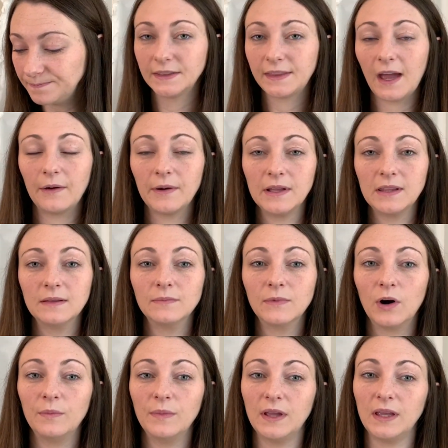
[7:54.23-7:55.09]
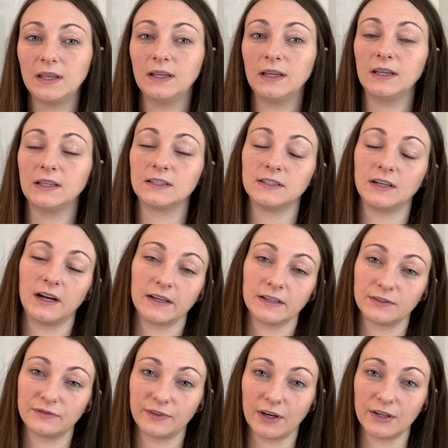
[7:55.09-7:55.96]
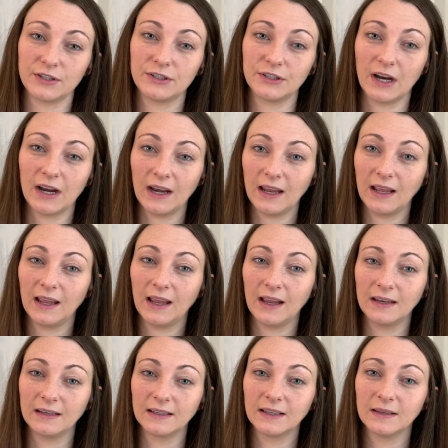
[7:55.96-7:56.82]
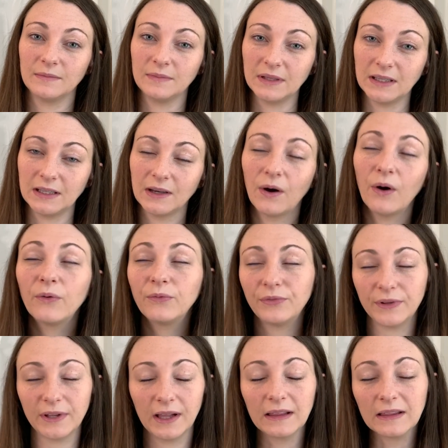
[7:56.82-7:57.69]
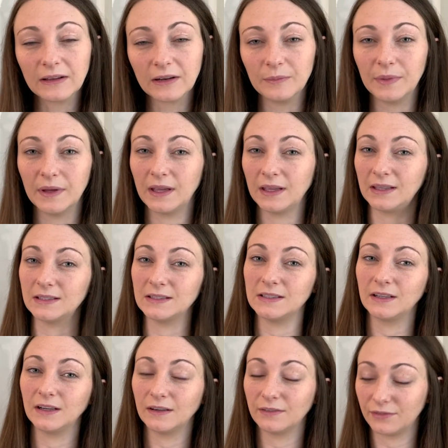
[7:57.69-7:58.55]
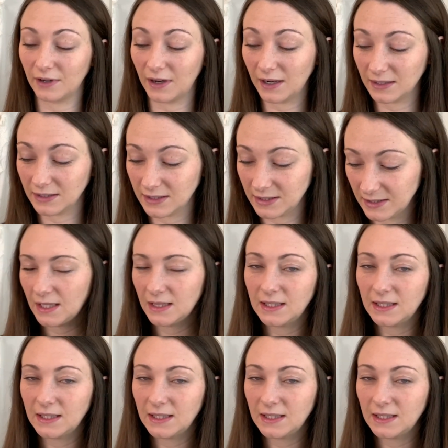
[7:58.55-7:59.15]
That way in the moment, it's not as frustrating and can be hopefully a little bit easier for us.